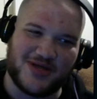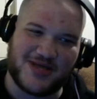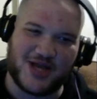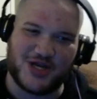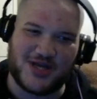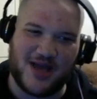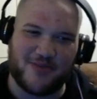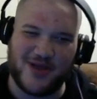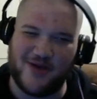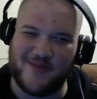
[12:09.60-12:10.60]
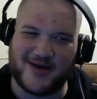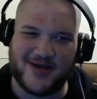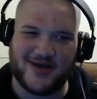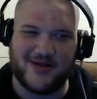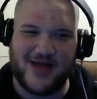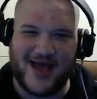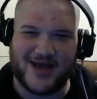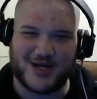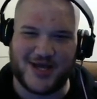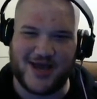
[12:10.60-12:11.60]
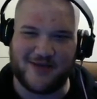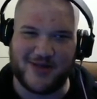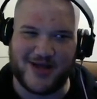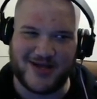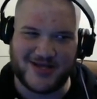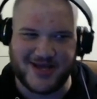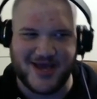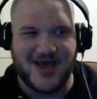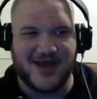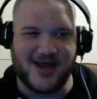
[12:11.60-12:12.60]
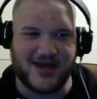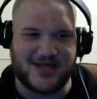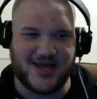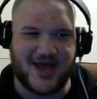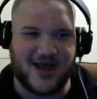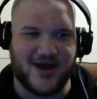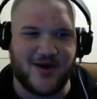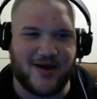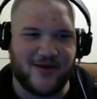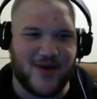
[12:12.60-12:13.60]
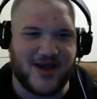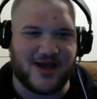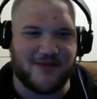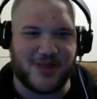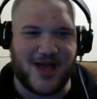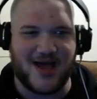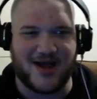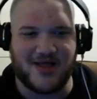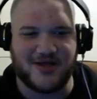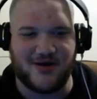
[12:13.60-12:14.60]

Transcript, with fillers: in this ancient temple. No big deal. Hashtag blessed. Next thing I know, I wake up lying on the